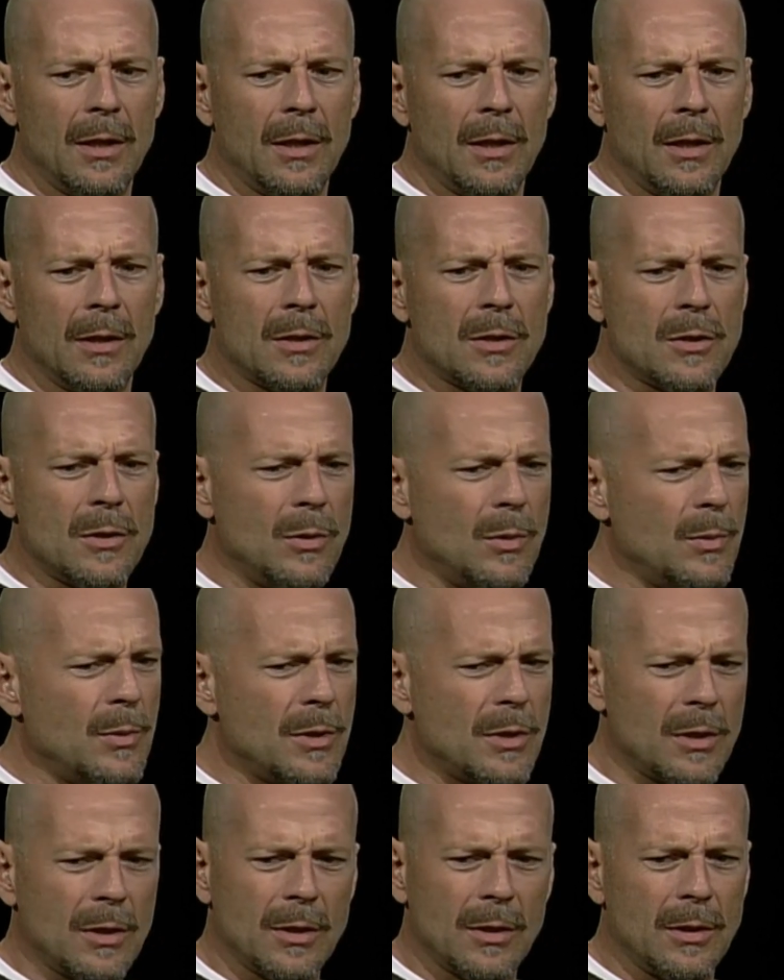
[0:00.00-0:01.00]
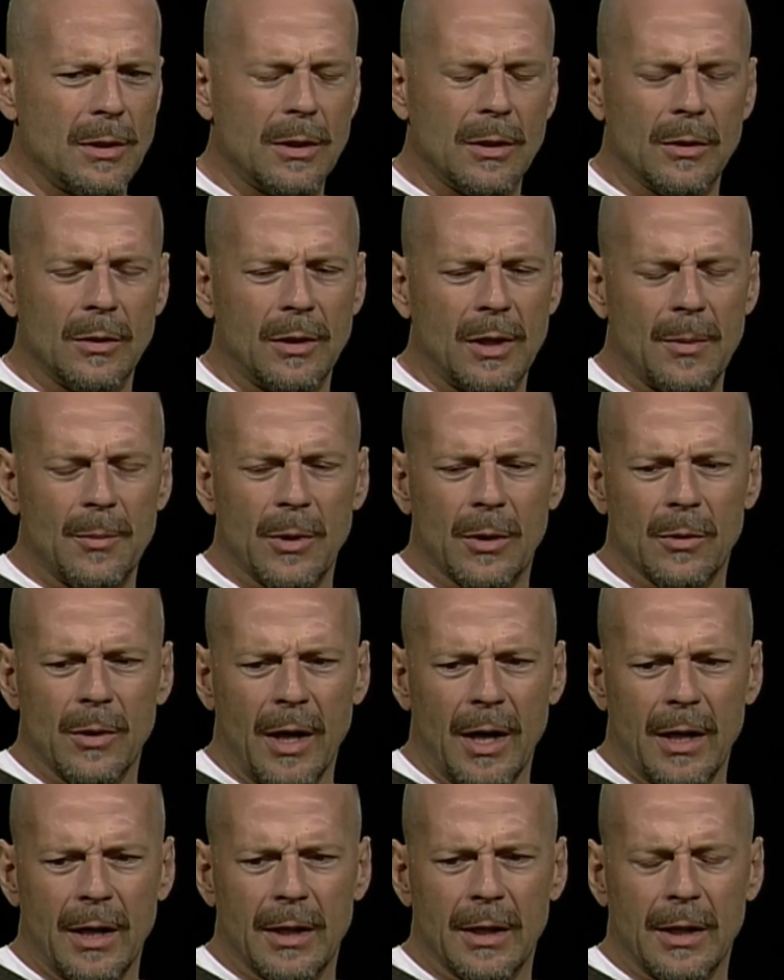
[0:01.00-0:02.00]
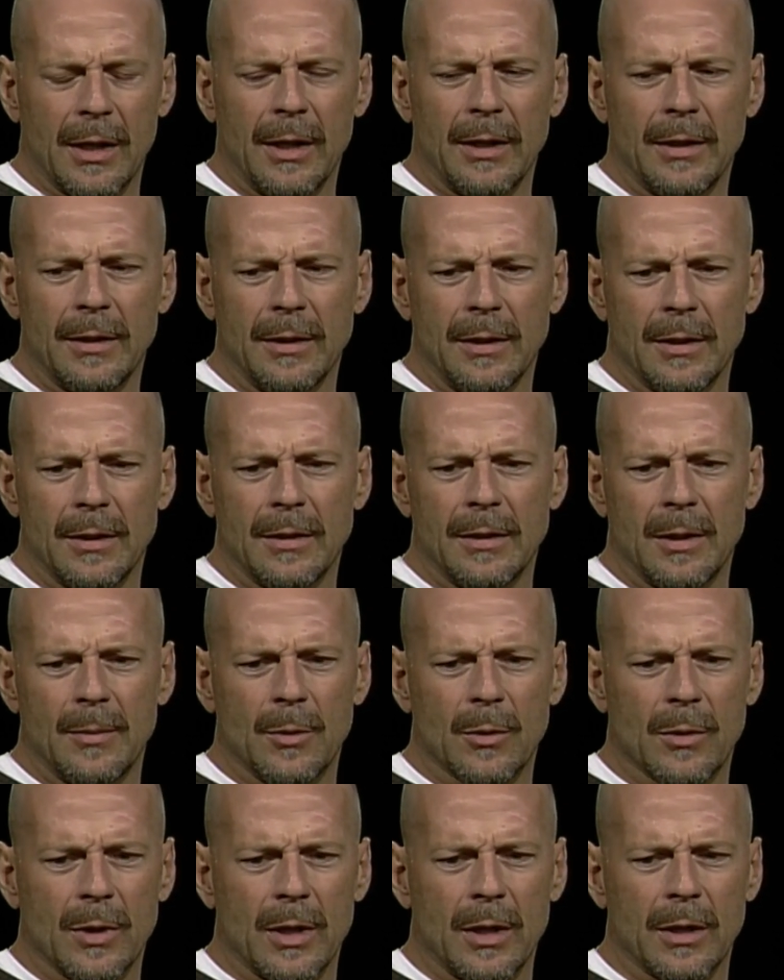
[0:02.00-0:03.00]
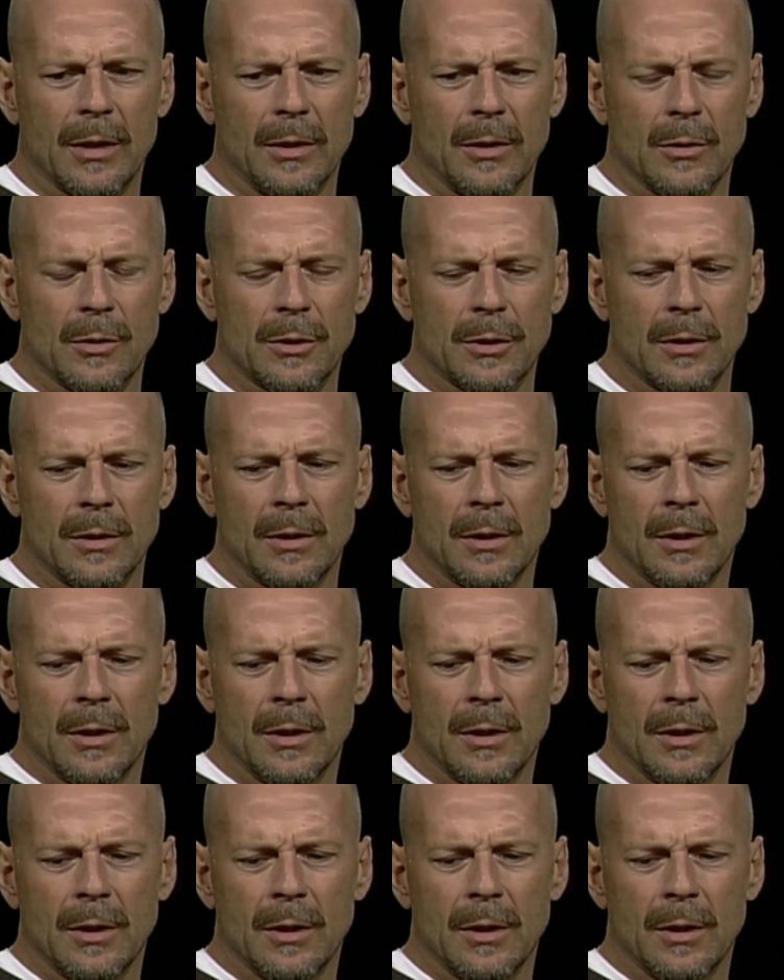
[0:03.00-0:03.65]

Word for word: assume is a, you know, democratic idea, democratic notion.